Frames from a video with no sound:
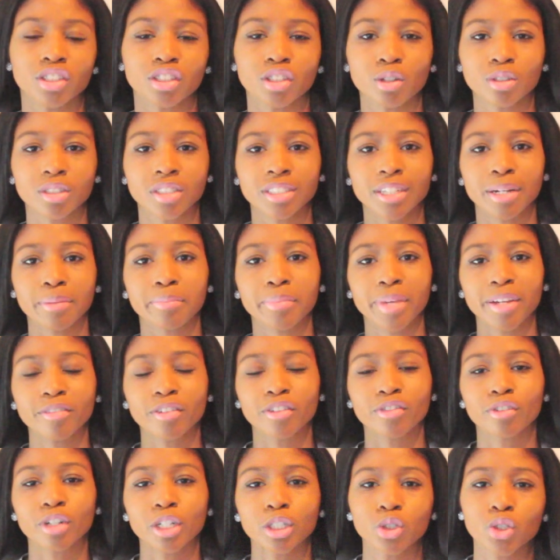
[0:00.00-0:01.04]
So some may
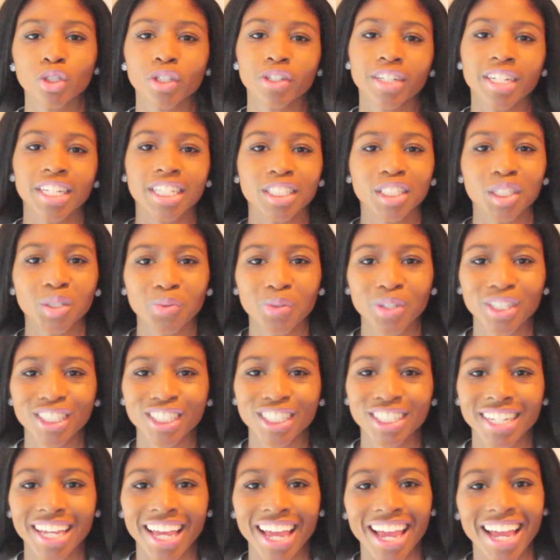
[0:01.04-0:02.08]
refer to their
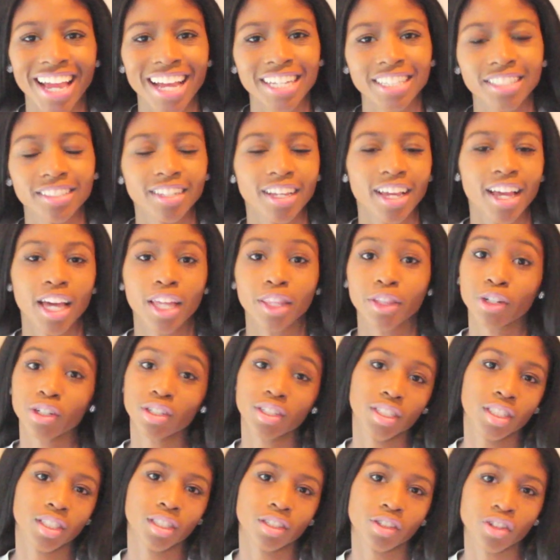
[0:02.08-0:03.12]
intuition as their
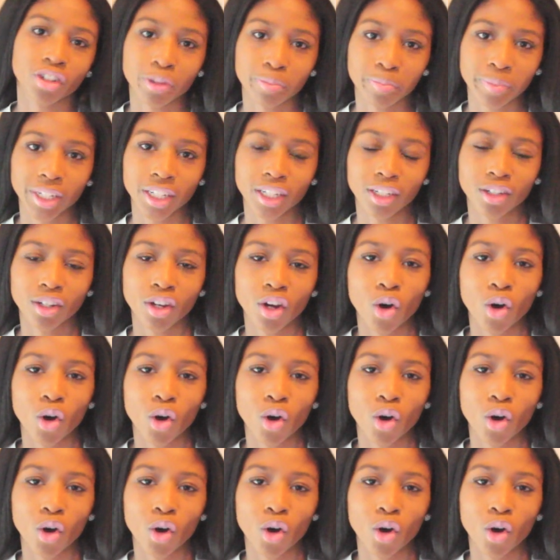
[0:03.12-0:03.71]
discernment